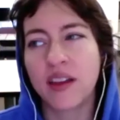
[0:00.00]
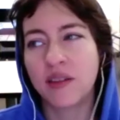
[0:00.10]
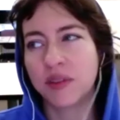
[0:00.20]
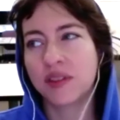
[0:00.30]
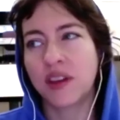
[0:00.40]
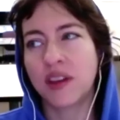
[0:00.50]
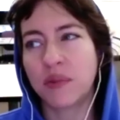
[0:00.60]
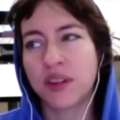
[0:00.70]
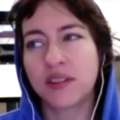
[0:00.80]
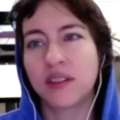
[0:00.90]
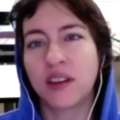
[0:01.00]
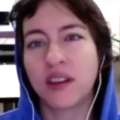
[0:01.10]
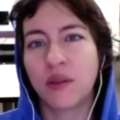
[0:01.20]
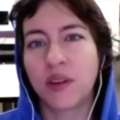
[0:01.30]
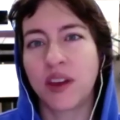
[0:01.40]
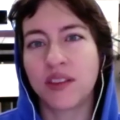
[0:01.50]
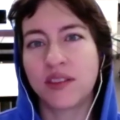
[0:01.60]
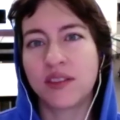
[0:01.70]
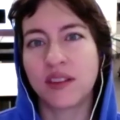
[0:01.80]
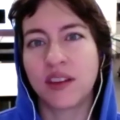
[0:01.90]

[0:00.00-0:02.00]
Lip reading: And it was like, basically like, okay, this is